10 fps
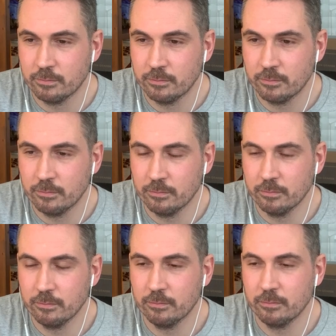
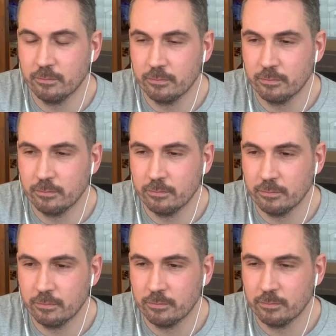
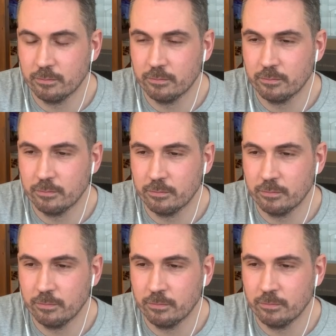
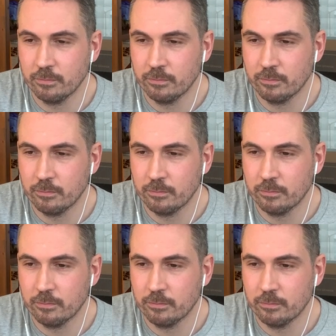
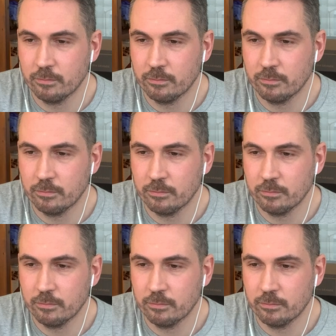
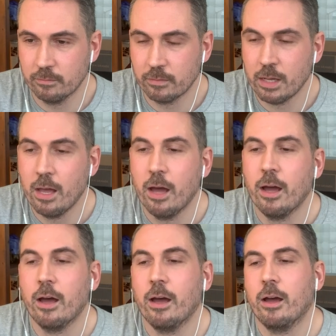
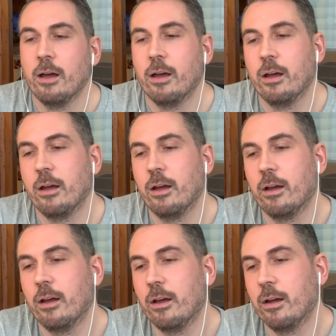
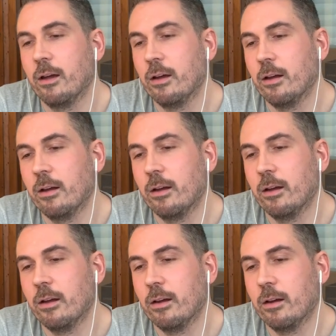
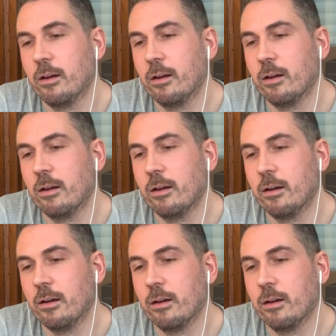This person isn't speaking.